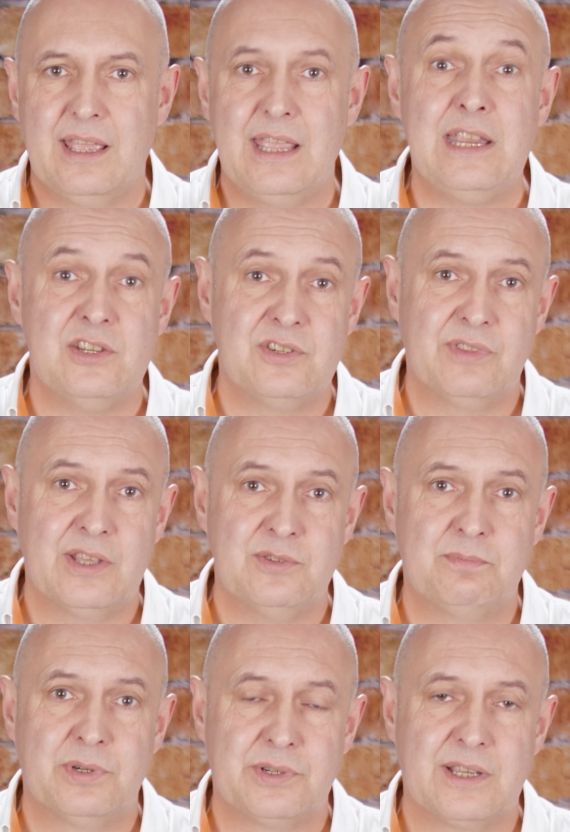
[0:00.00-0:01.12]
each of those
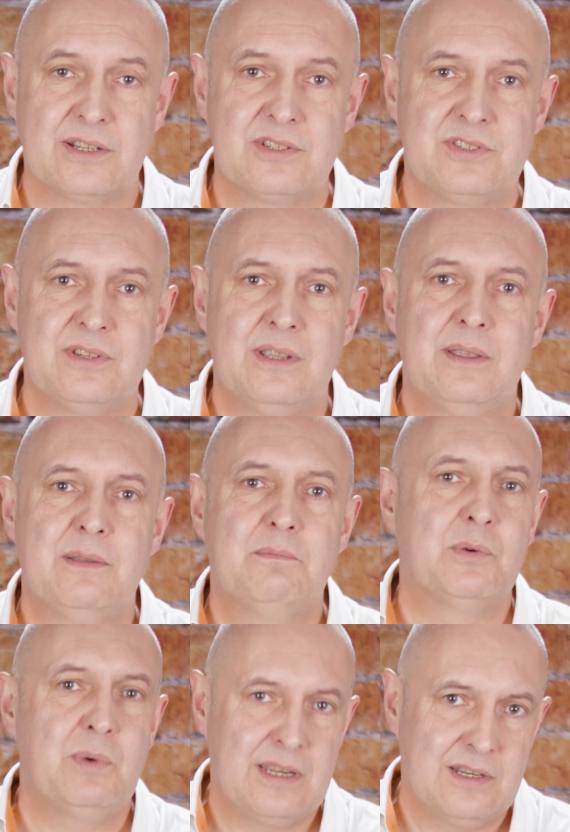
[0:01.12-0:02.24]
products.
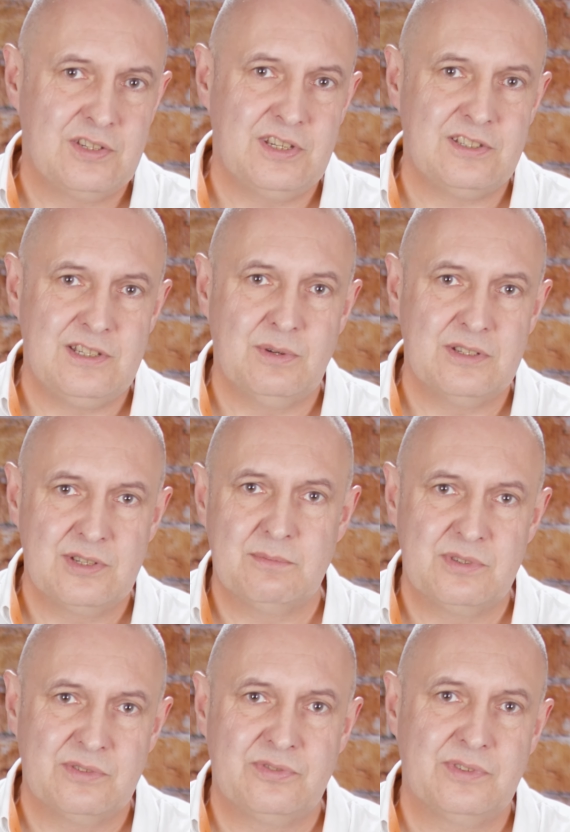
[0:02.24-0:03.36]
But we can assist you in
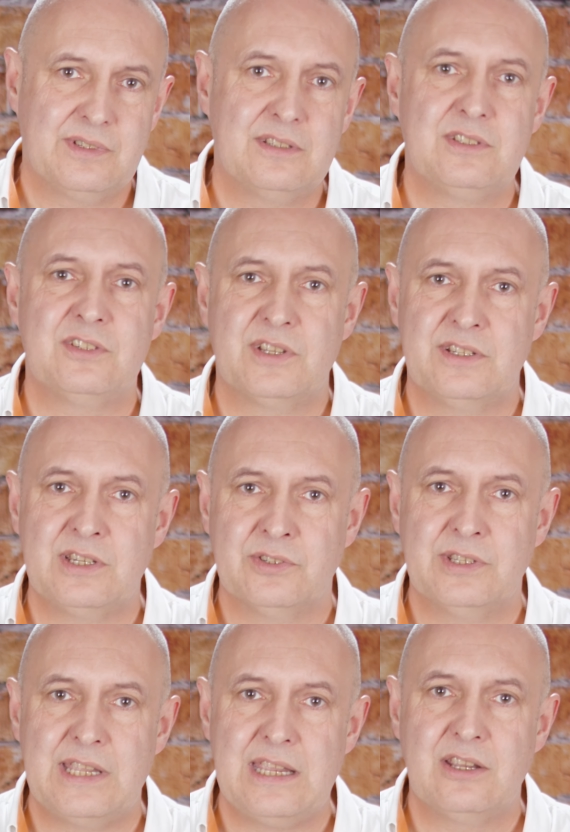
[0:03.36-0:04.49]
terms of deciding
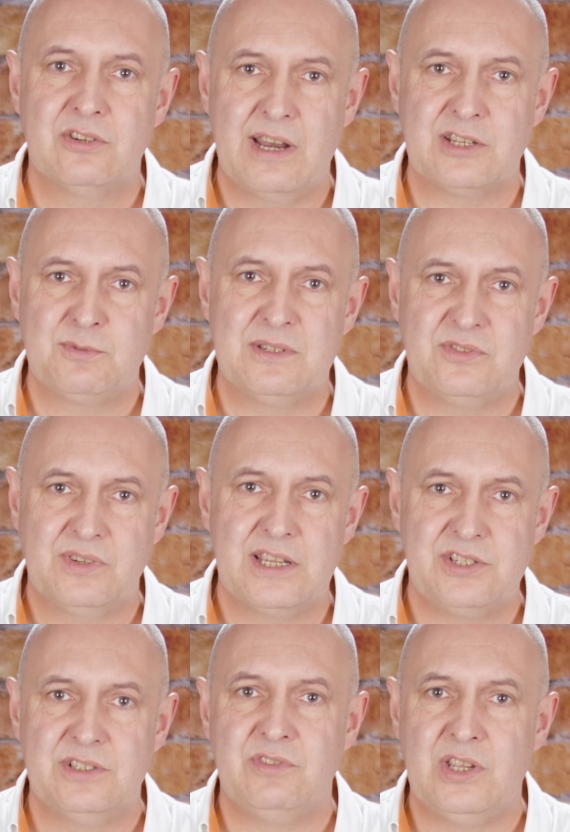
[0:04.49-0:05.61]
on the correct
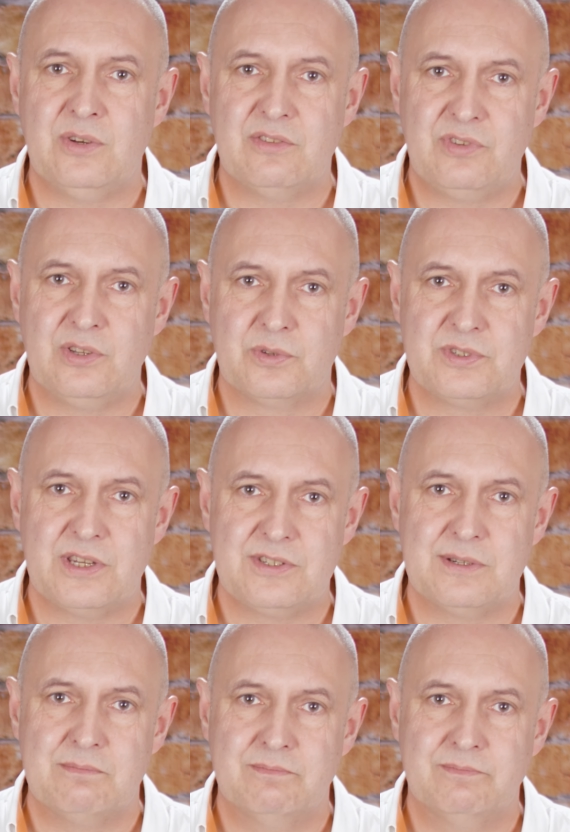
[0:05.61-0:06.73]
specification of unit for your system.